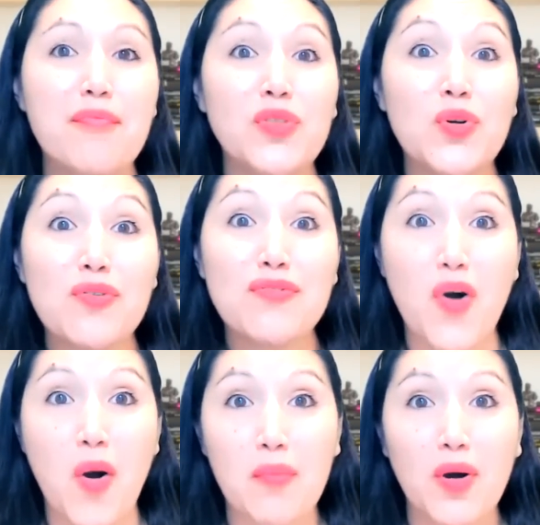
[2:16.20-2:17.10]

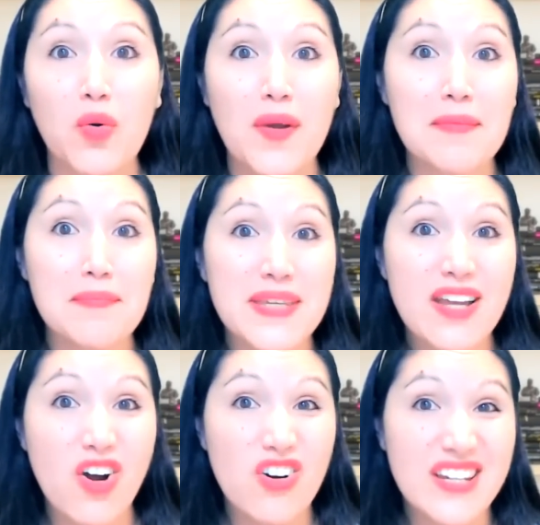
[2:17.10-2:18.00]
Novembre. When
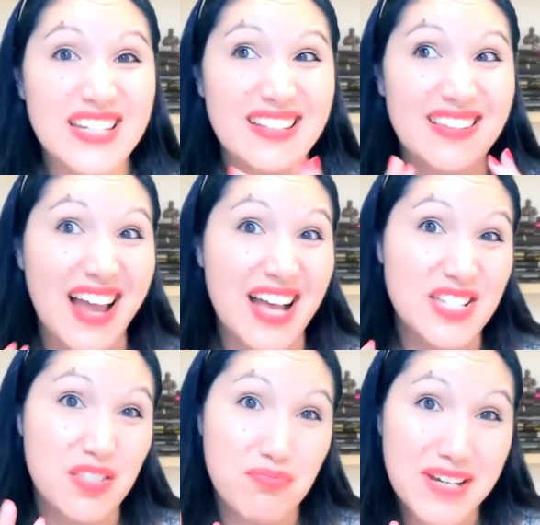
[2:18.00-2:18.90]
B or E at the
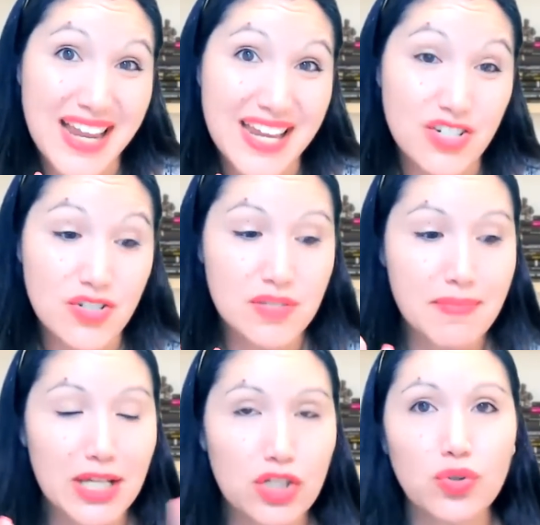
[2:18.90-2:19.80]
last three letters,
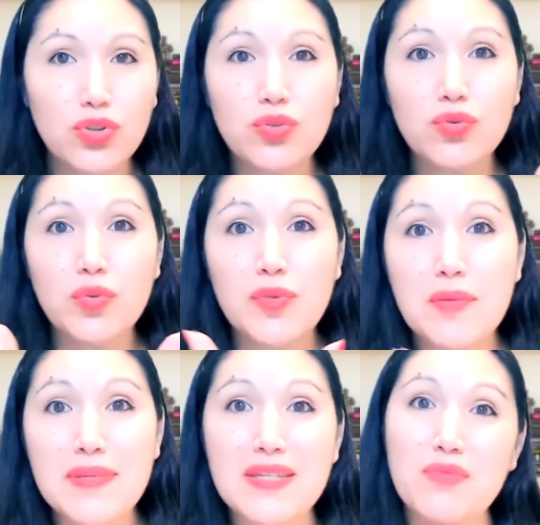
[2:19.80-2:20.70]
make sure to group the
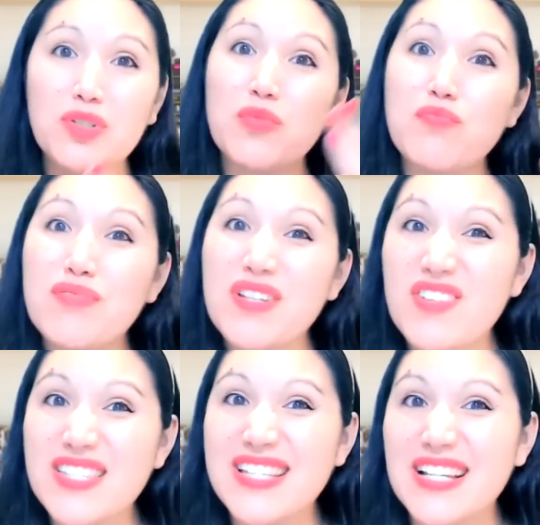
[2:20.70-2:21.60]
B with the
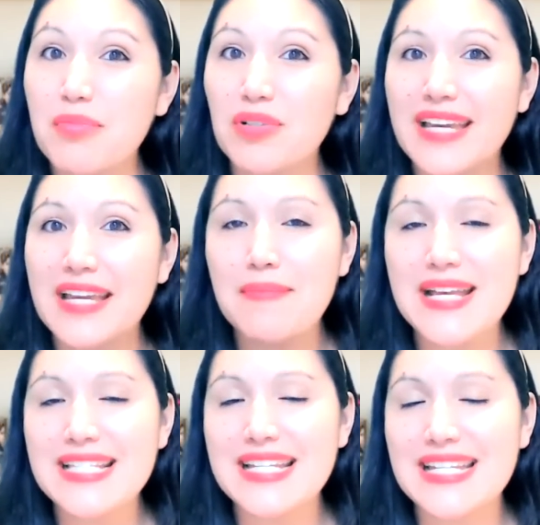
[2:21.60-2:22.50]
previous syllable. It
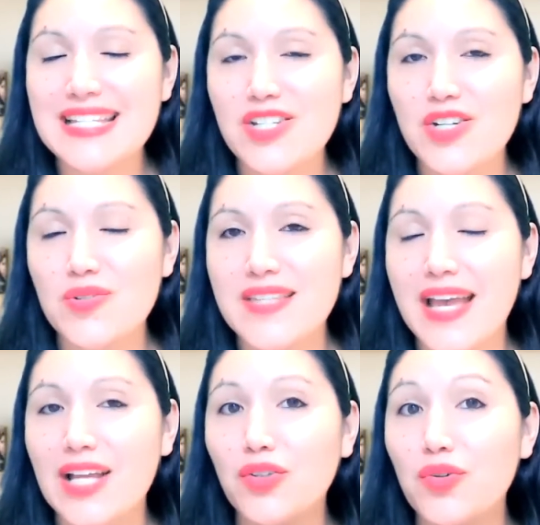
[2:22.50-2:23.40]
makes it easier to
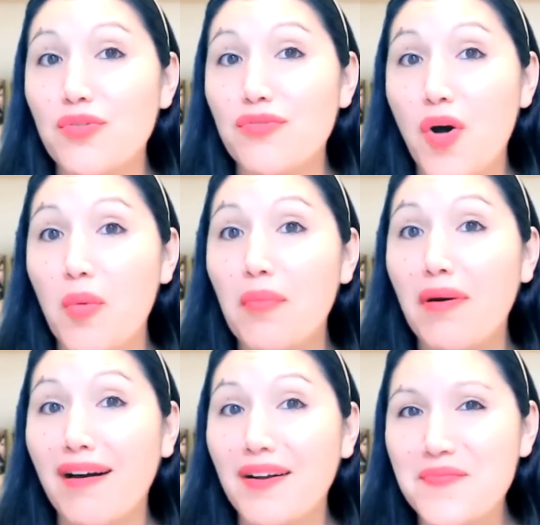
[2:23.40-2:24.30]
say
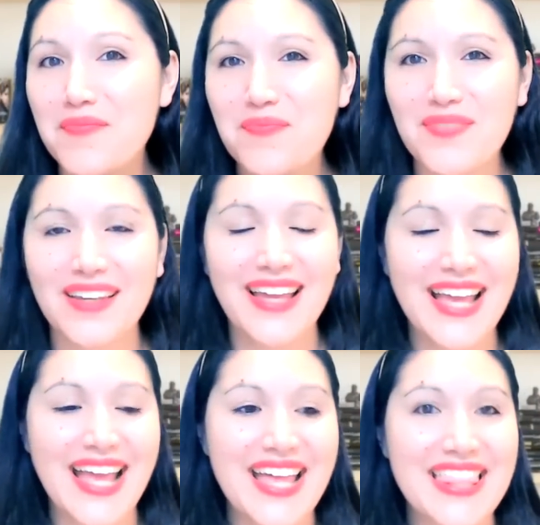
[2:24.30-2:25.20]
novembre.
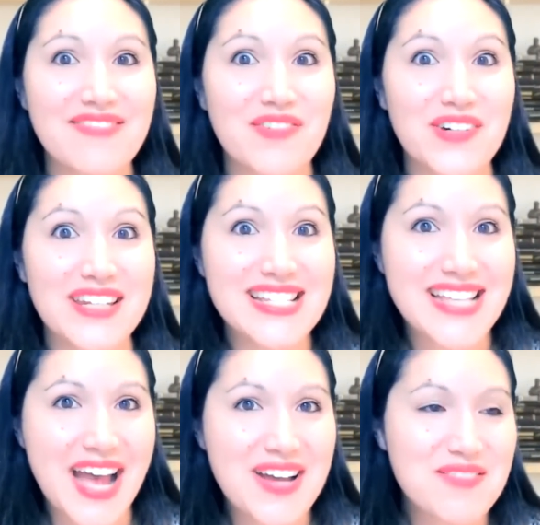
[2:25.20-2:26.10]
For
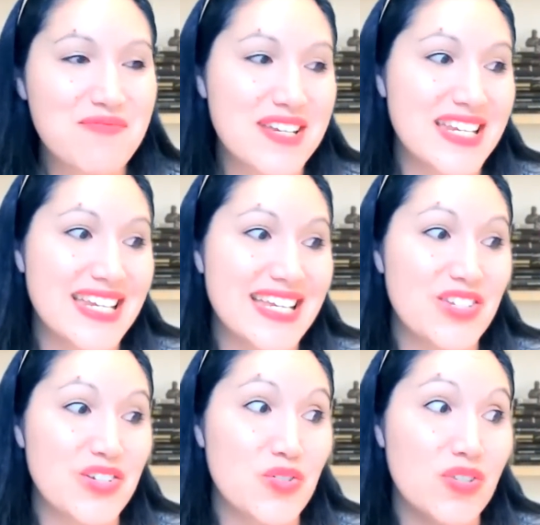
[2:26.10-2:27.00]
this sound, we
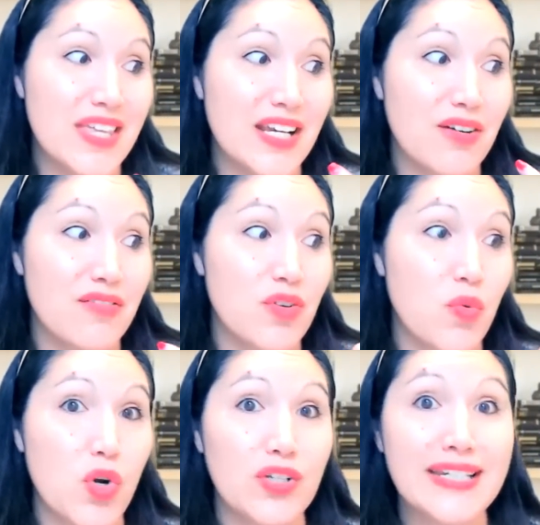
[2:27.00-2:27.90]
need you to think of the
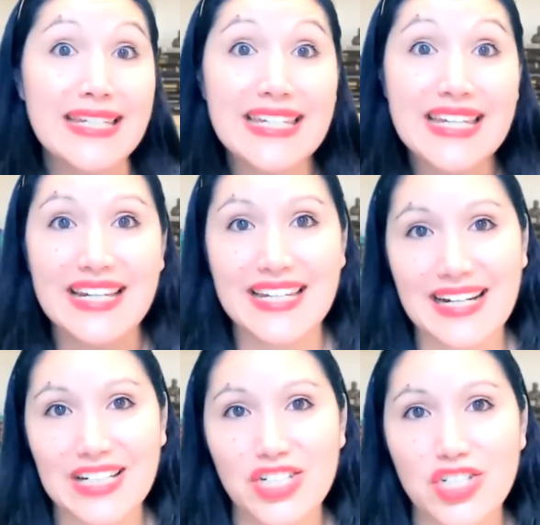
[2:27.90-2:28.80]
word me in
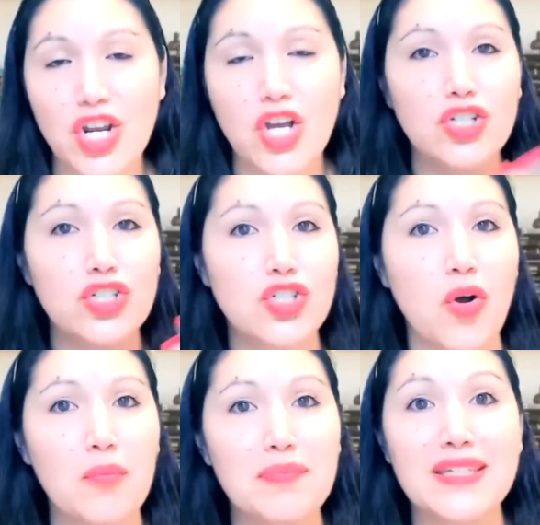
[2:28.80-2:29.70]
English.
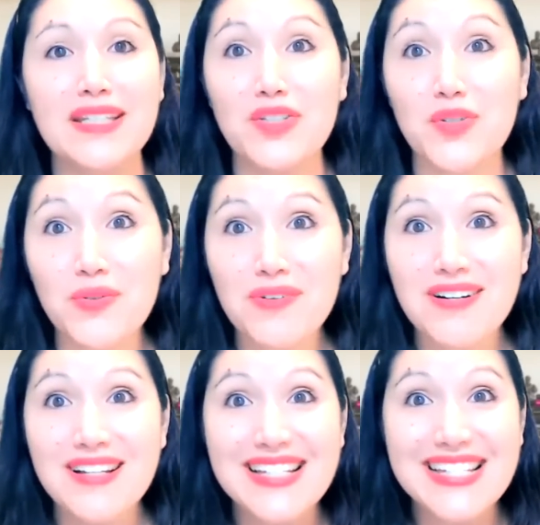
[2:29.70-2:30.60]
Champignon,
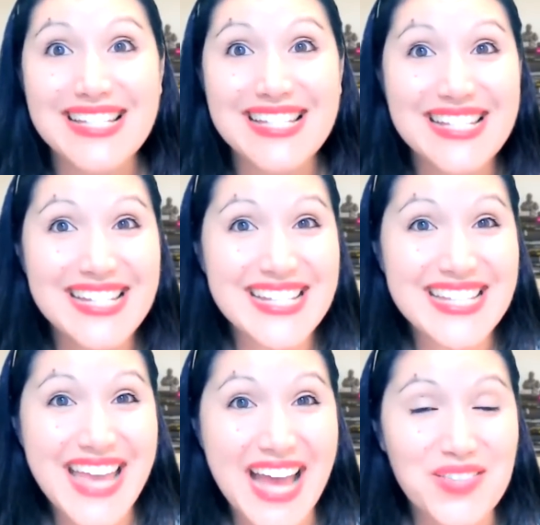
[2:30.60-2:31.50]

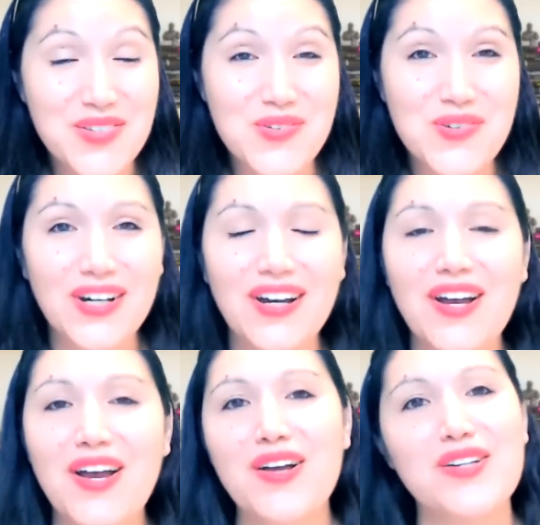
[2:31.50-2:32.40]
signature,
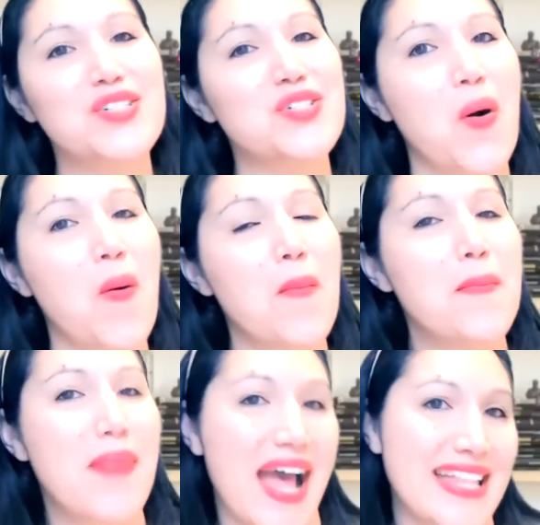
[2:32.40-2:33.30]

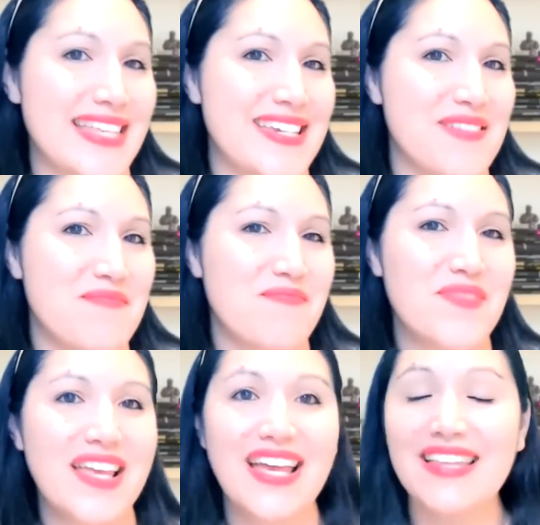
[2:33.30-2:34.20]
champagne.
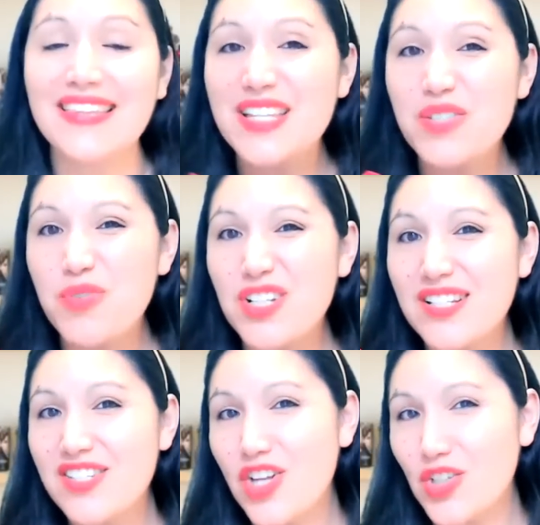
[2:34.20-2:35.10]
This
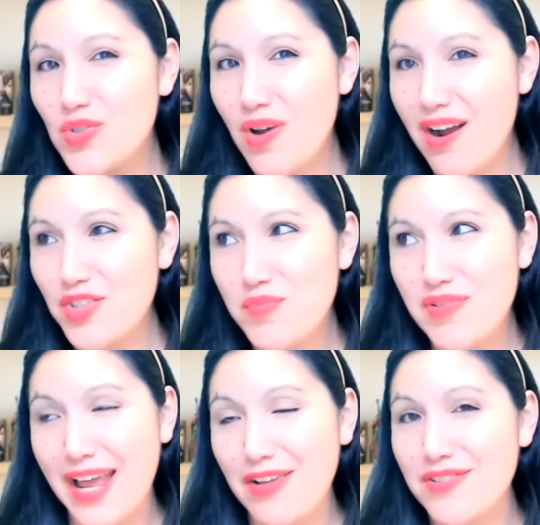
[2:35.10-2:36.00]
one's not too hard to
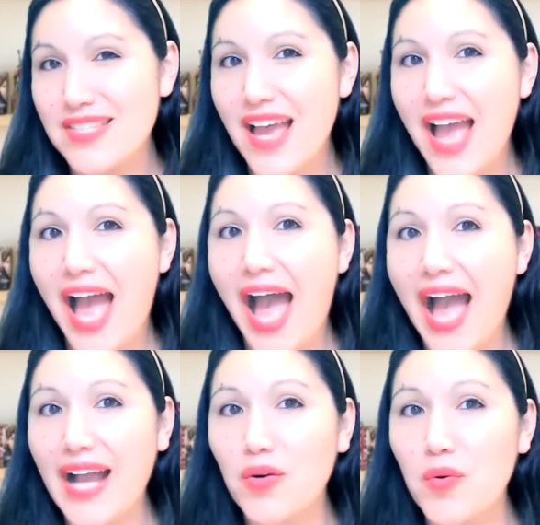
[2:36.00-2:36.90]
pronounce.
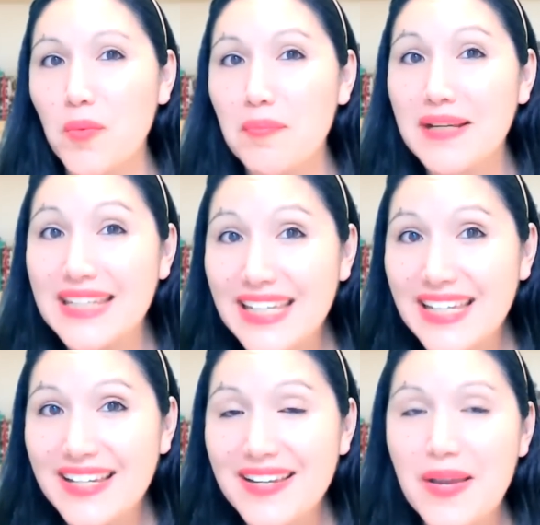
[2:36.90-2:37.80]
Accompli,
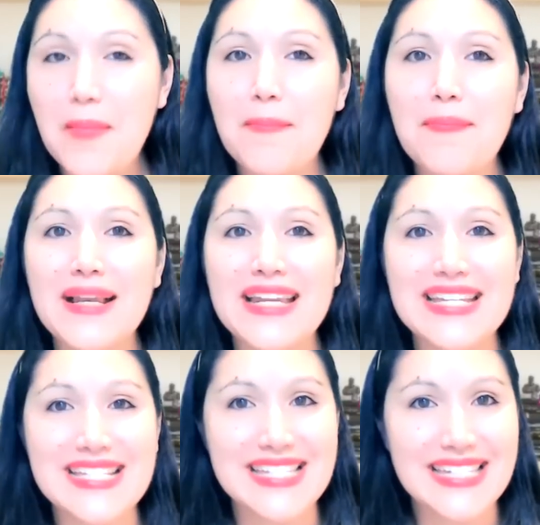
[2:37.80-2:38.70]

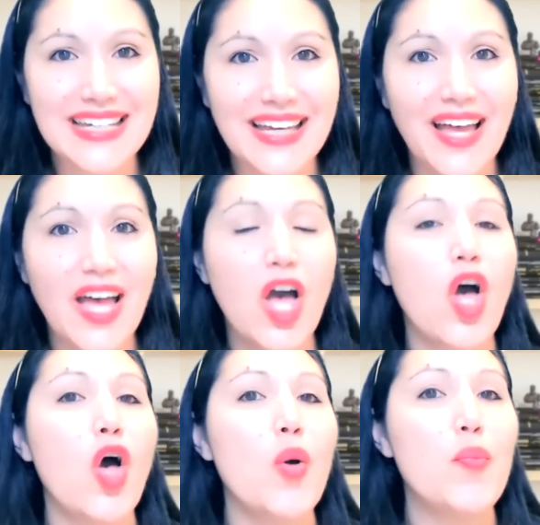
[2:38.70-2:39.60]
plaisir,
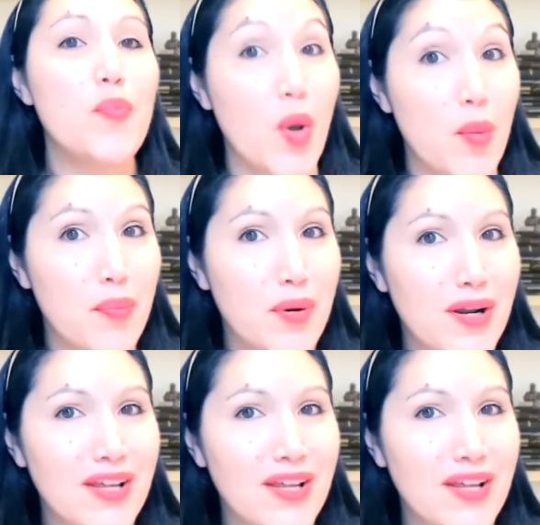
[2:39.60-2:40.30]
peuple.